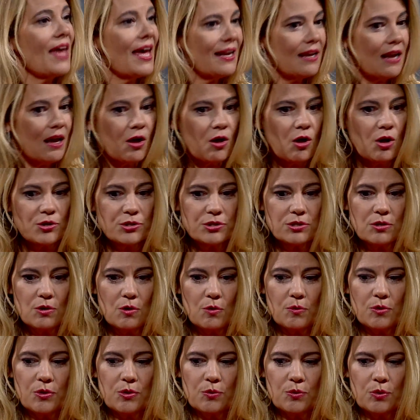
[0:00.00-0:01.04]
that
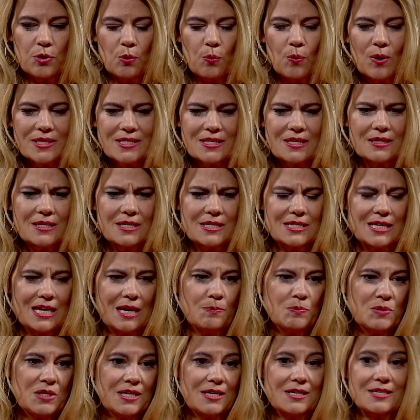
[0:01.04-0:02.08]
also, there wasn't this
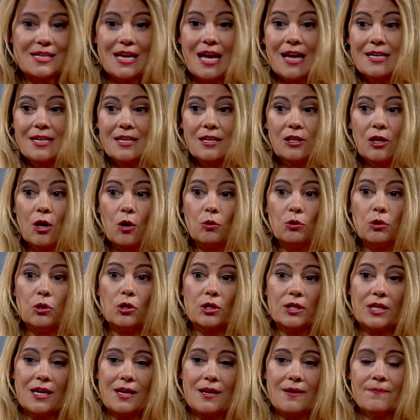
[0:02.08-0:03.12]
emptiness. I didn't go
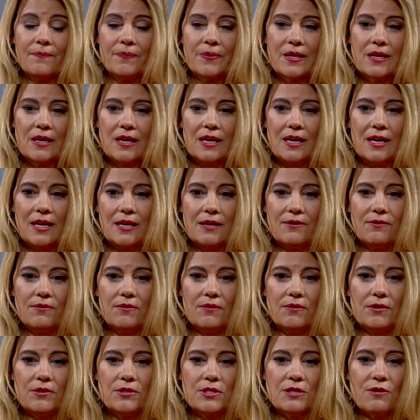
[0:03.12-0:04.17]
looking
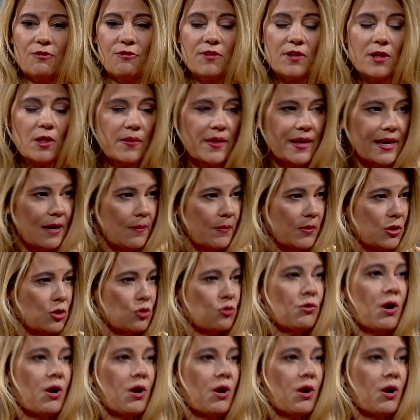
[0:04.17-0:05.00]
to fill that out with